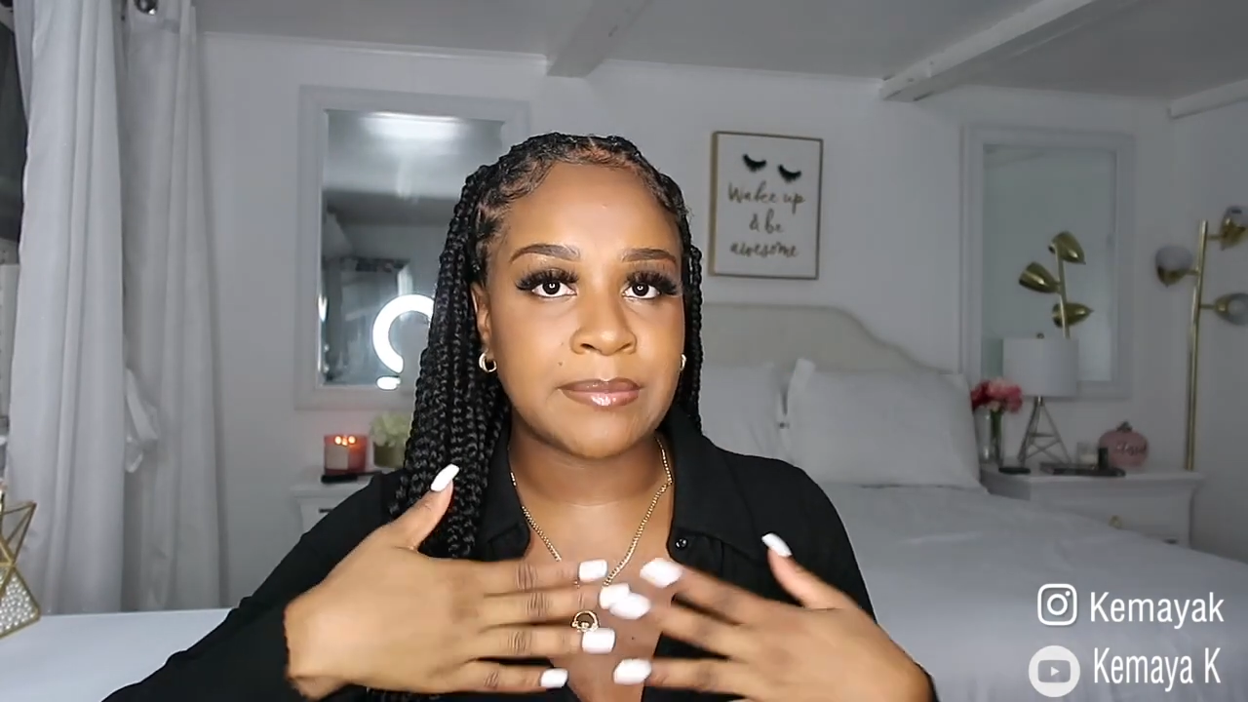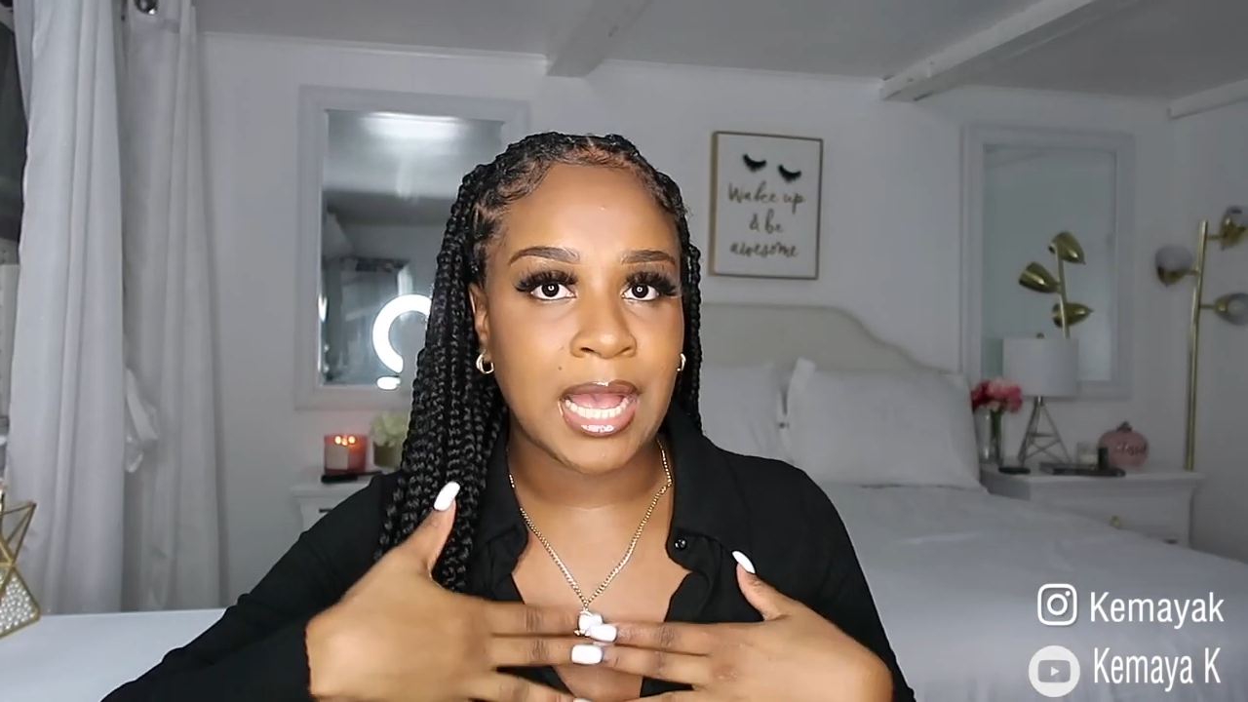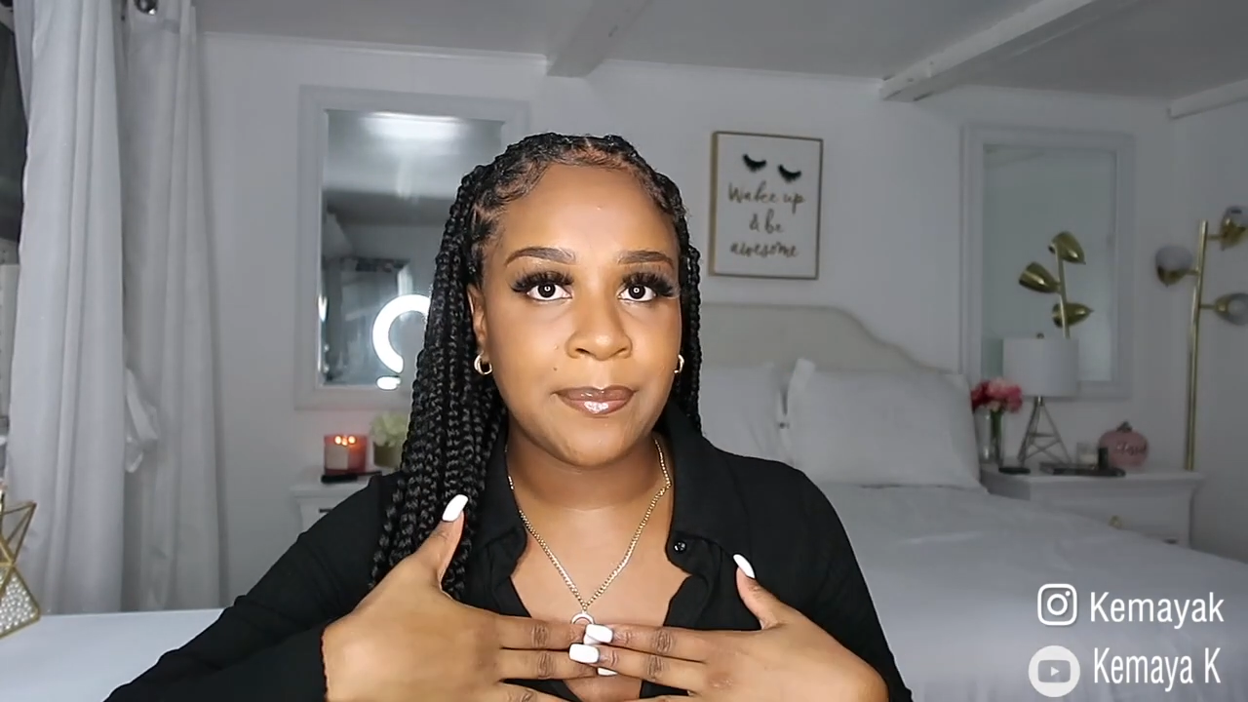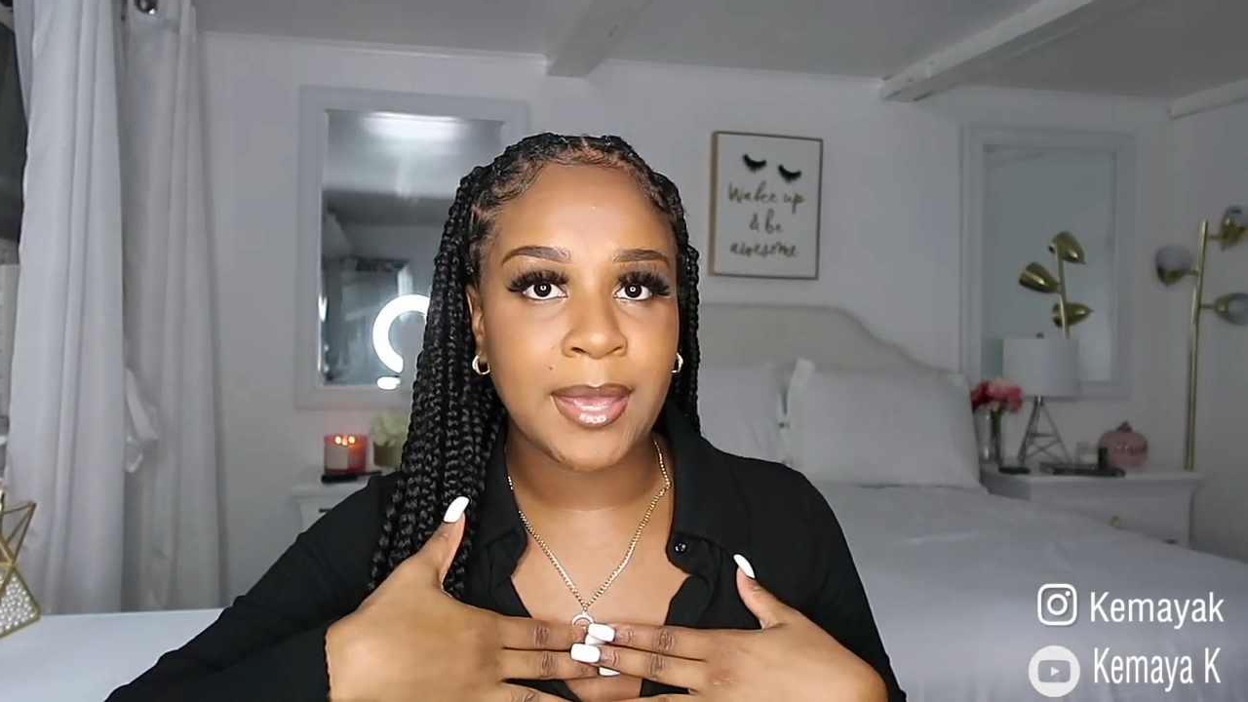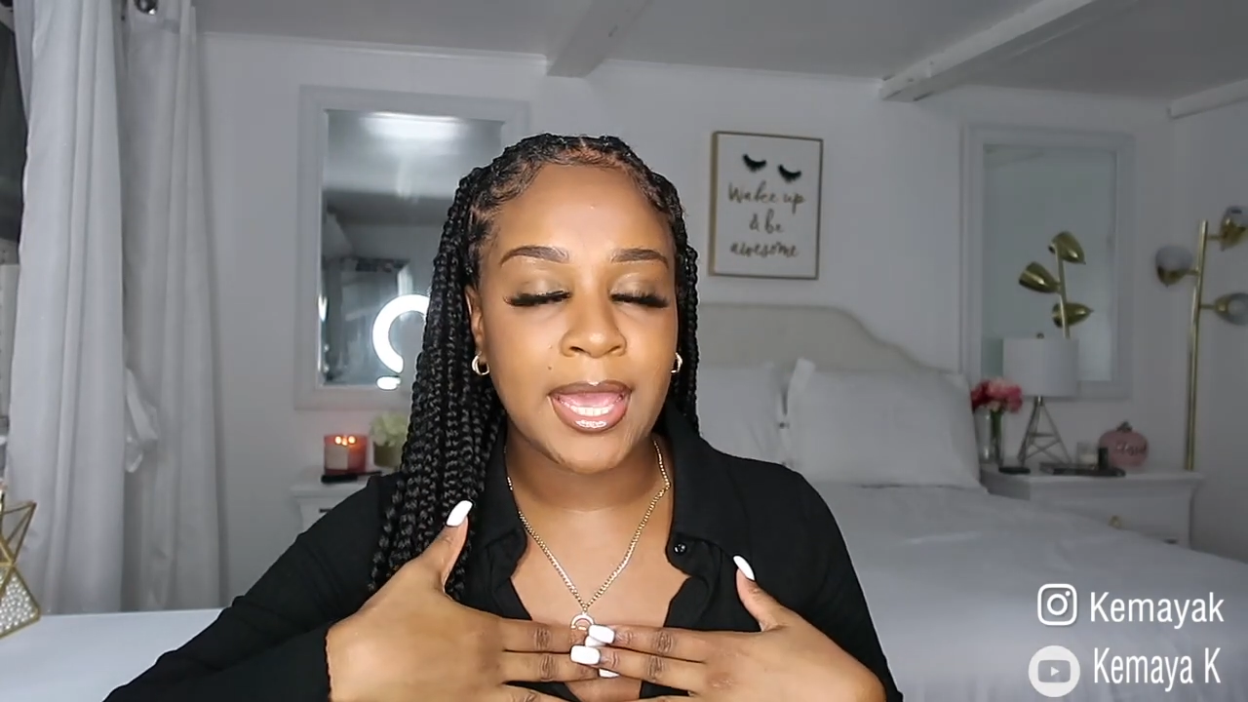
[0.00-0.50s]

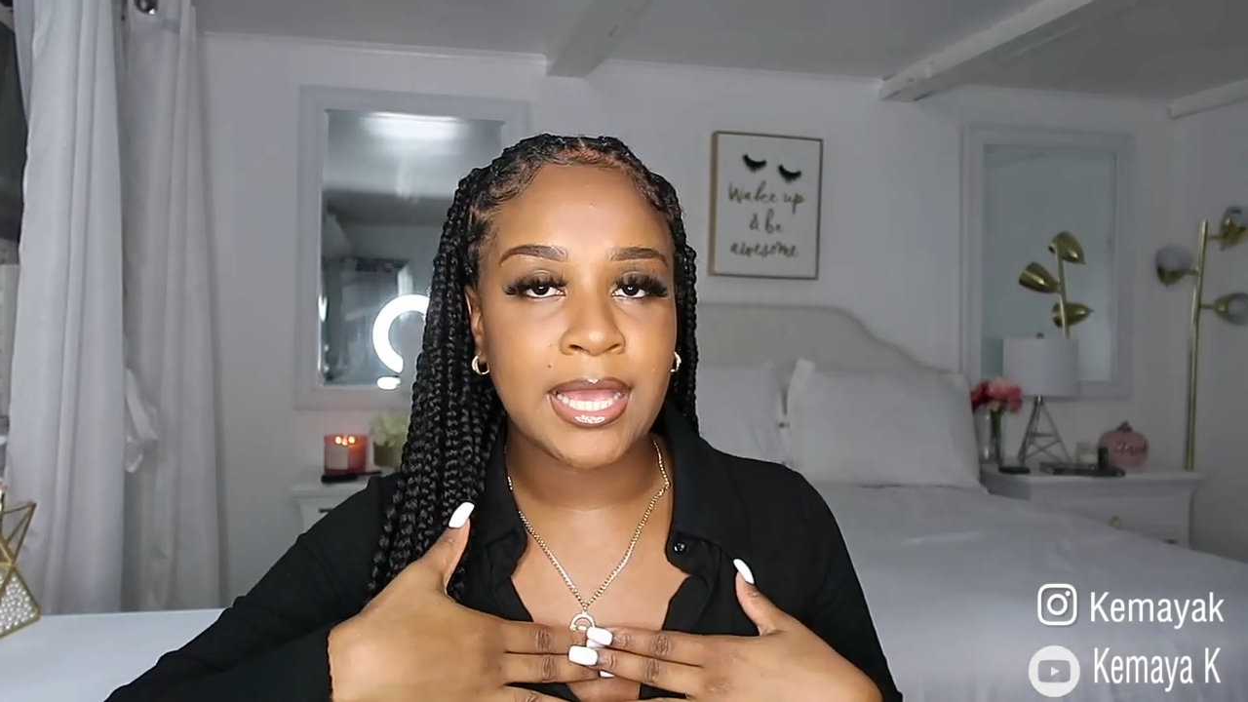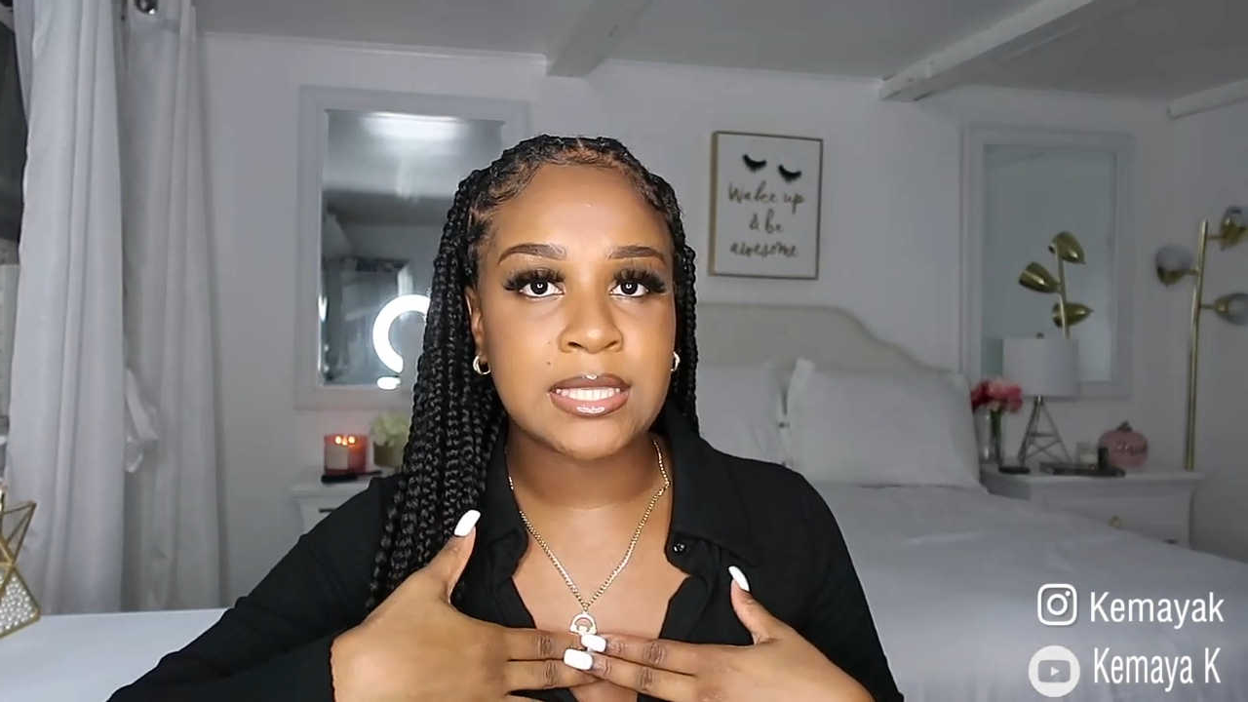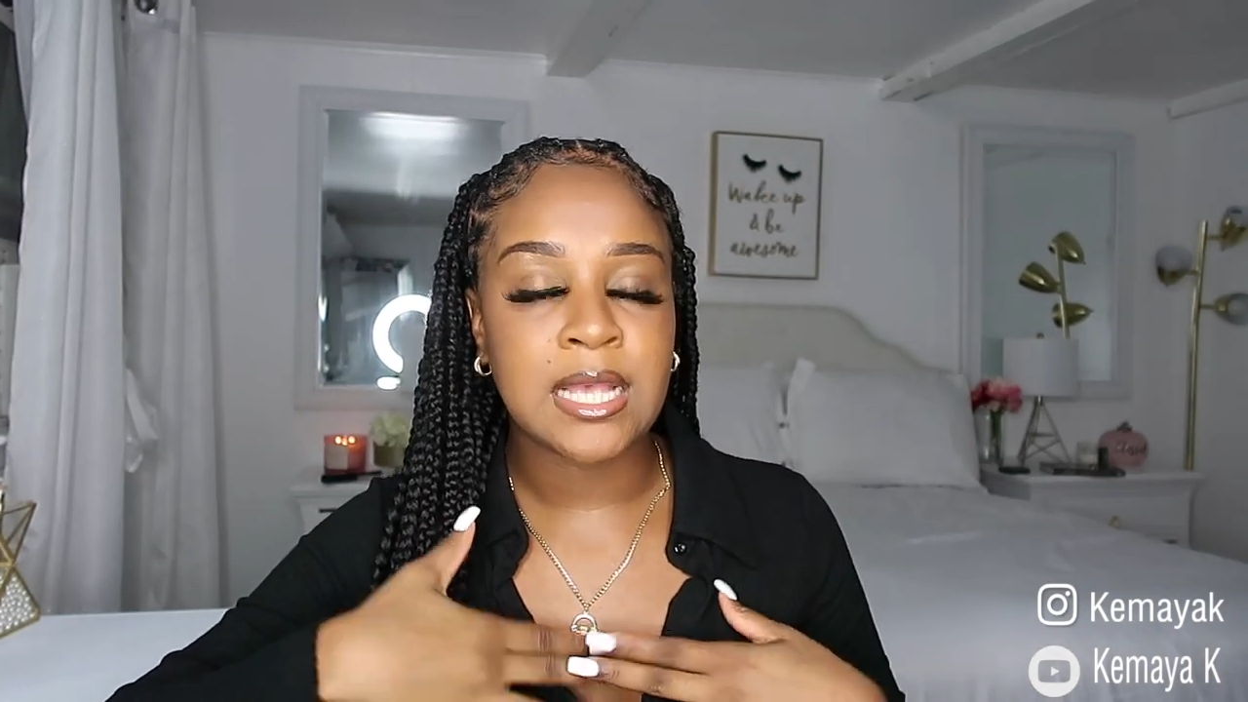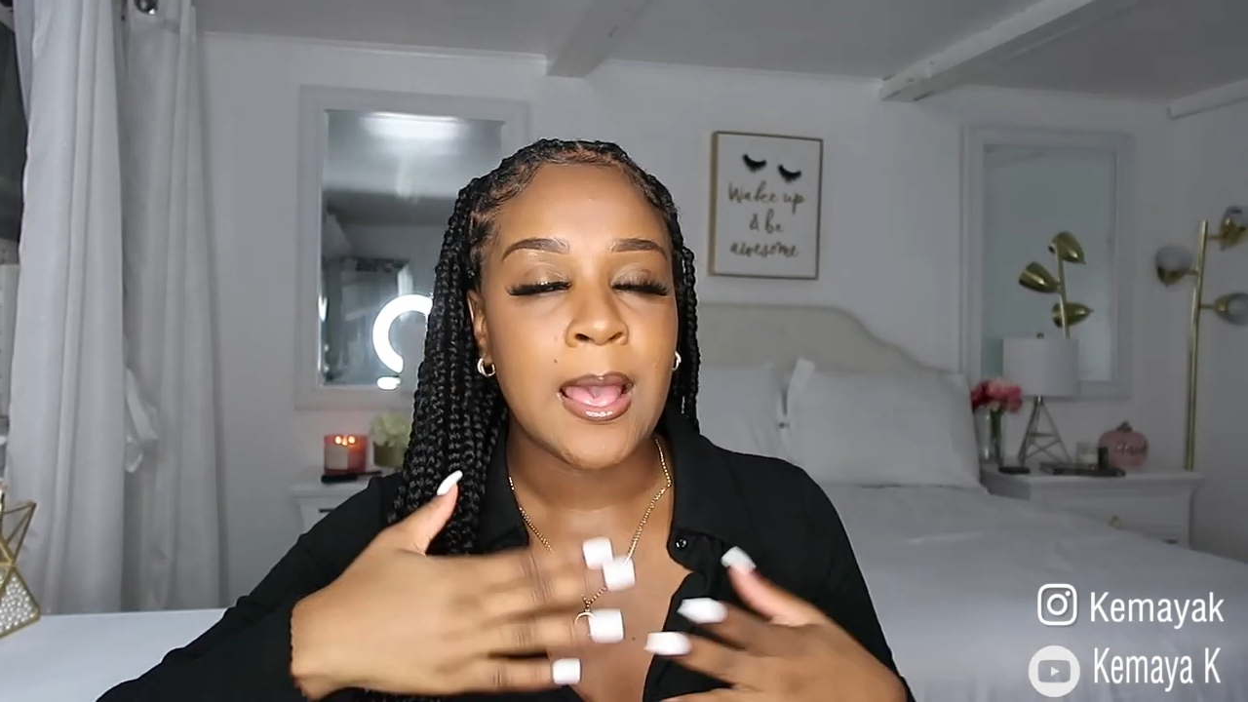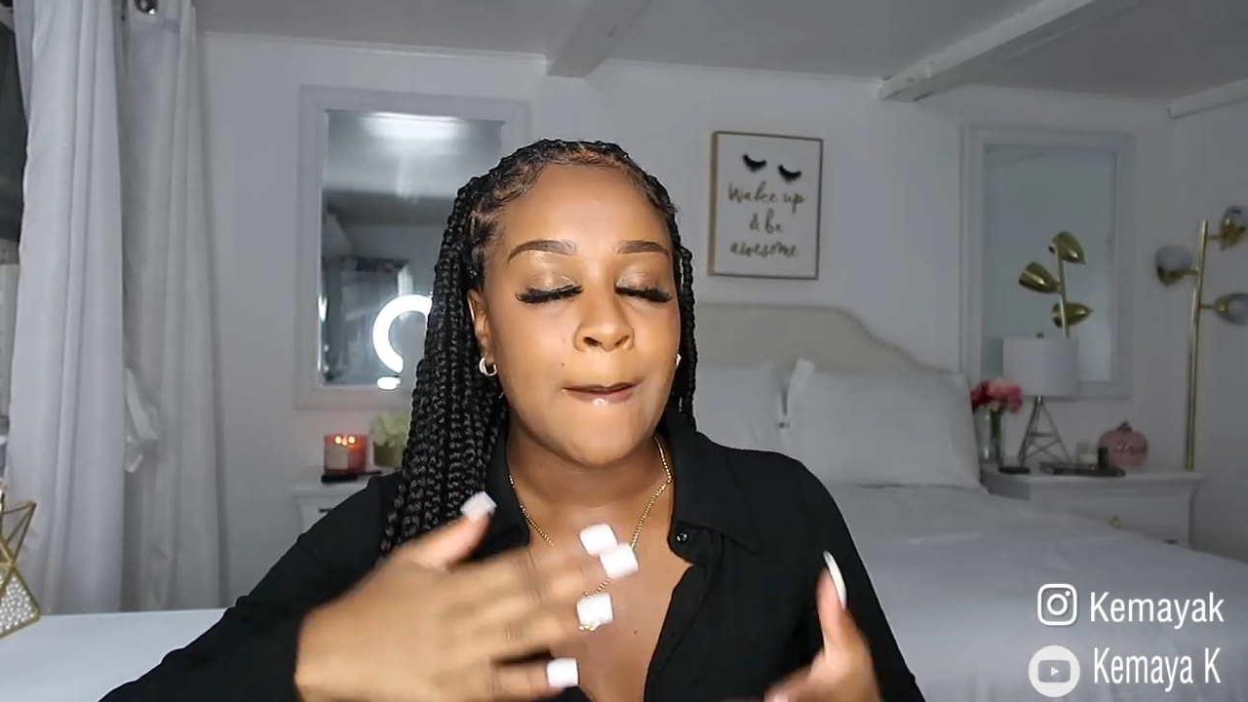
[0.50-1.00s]
my pace,